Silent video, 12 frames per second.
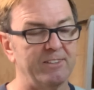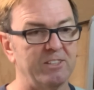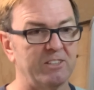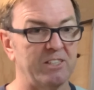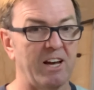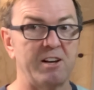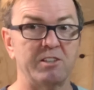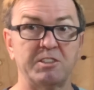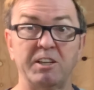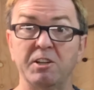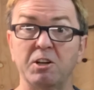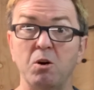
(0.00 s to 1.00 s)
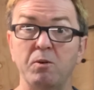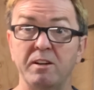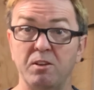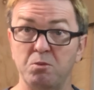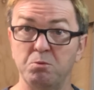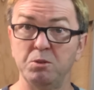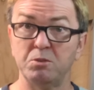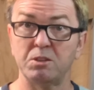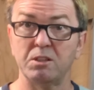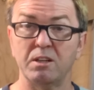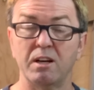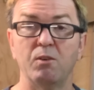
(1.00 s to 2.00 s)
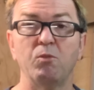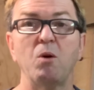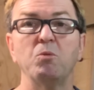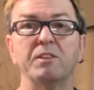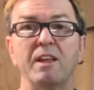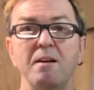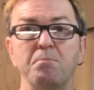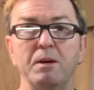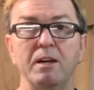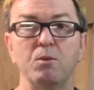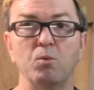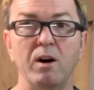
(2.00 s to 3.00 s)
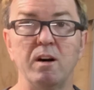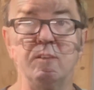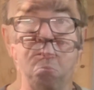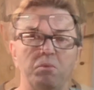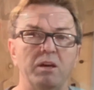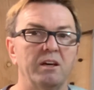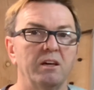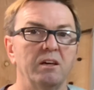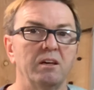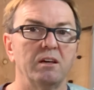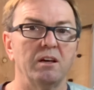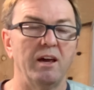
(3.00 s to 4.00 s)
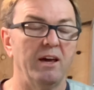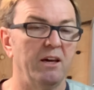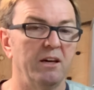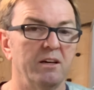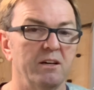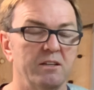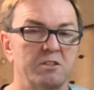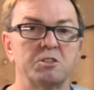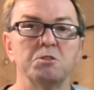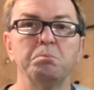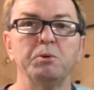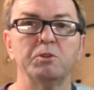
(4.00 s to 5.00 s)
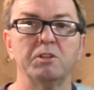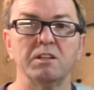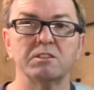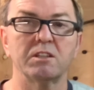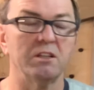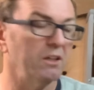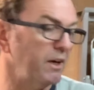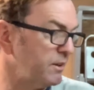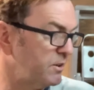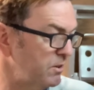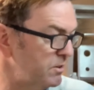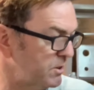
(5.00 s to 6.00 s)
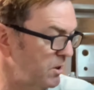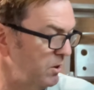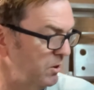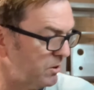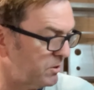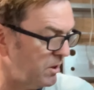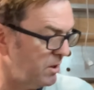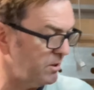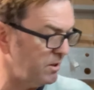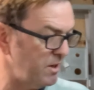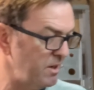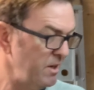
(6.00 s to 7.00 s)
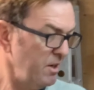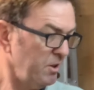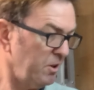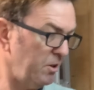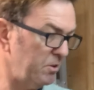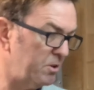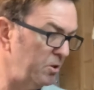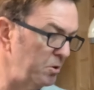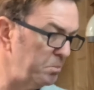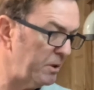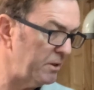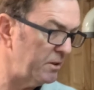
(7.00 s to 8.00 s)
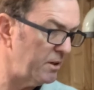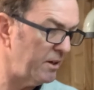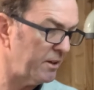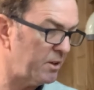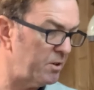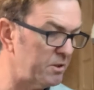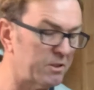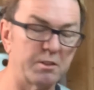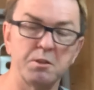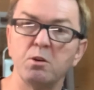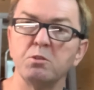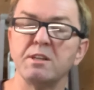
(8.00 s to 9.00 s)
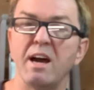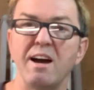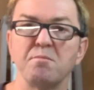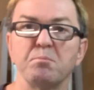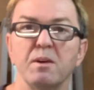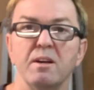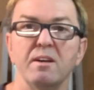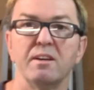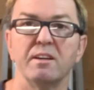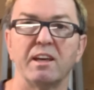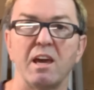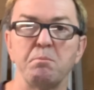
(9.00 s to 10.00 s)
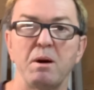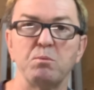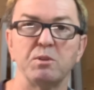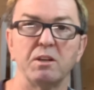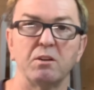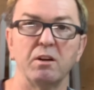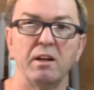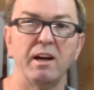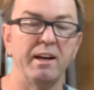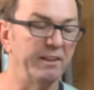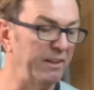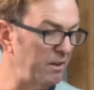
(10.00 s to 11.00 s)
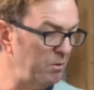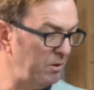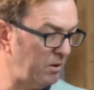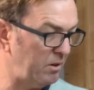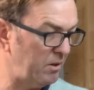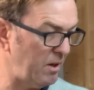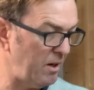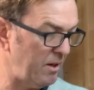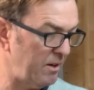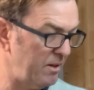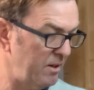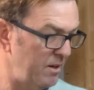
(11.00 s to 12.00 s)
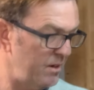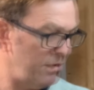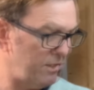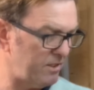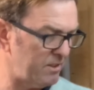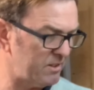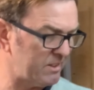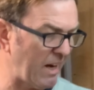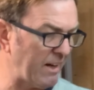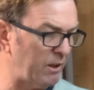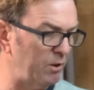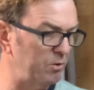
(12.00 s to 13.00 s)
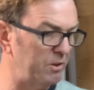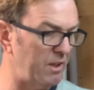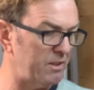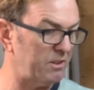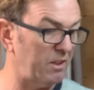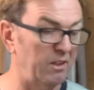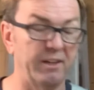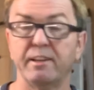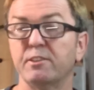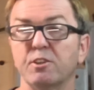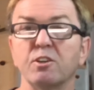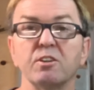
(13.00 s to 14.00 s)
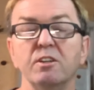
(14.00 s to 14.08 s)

Decided I was going to go another route. What would that be? Well, make a simple dust collector. So I looked on YouTube, and Chris Notap came up with a great idea with the Cyclone dust collector,